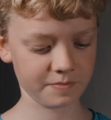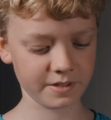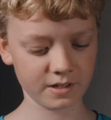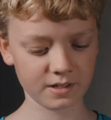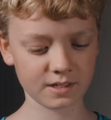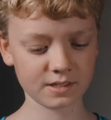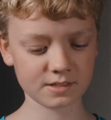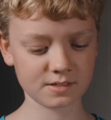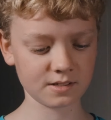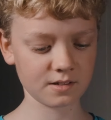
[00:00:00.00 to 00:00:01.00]
The
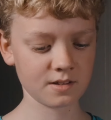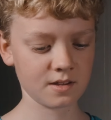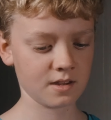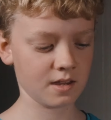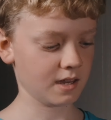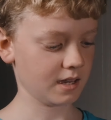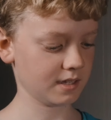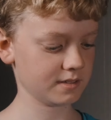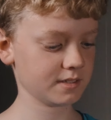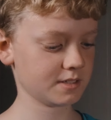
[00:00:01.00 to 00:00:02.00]
Insta
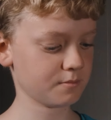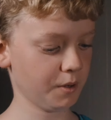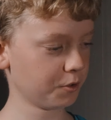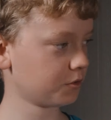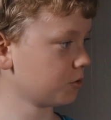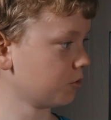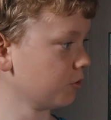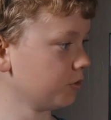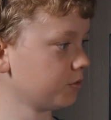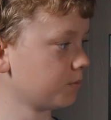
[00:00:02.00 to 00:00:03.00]
has this mode
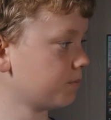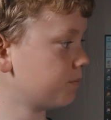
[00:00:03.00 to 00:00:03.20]
called